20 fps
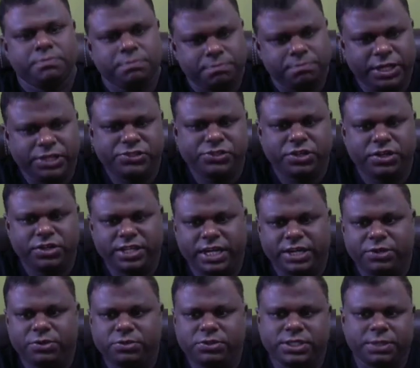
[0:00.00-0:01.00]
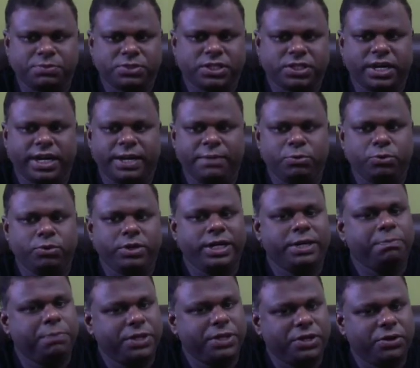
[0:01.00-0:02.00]
make sure that you subscribe to
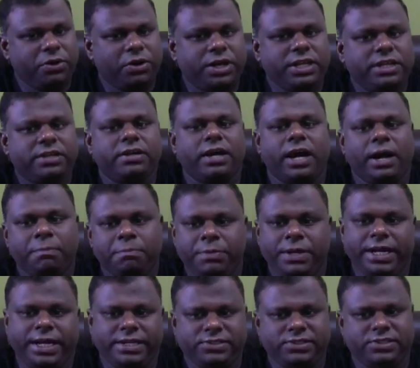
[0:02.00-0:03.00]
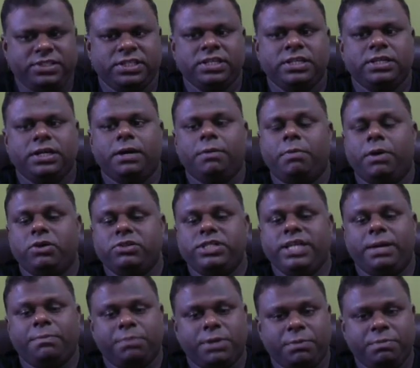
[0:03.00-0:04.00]
get periodic updates about
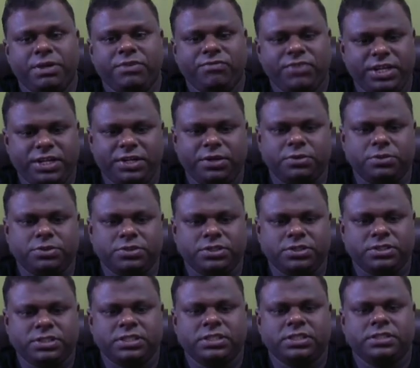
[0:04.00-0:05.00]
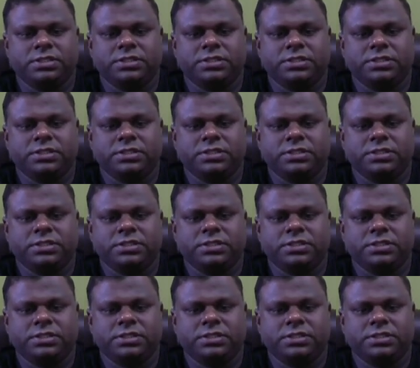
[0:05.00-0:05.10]
the upcoming videos.